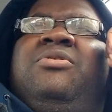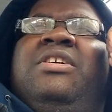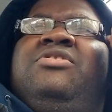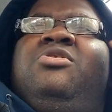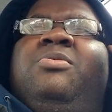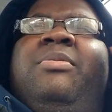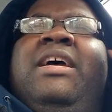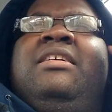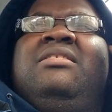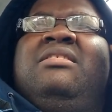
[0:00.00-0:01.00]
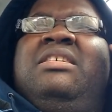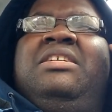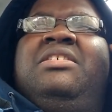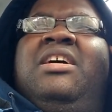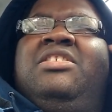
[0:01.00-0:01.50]
you read Superman
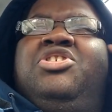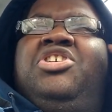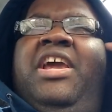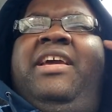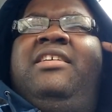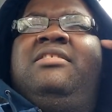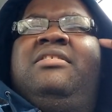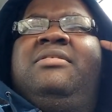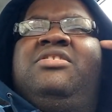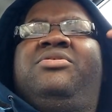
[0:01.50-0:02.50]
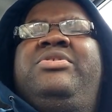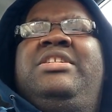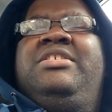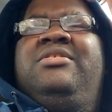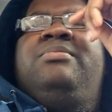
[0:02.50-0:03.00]
Unchained, there's a
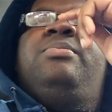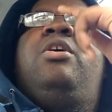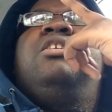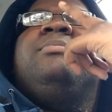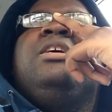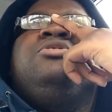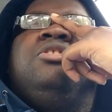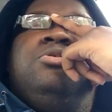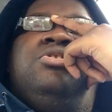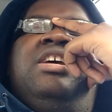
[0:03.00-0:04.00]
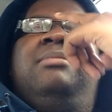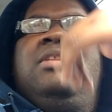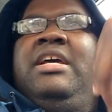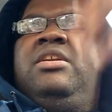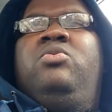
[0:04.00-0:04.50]
really good part about General Sam
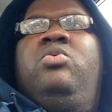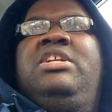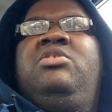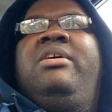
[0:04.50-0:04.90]
Lane and what he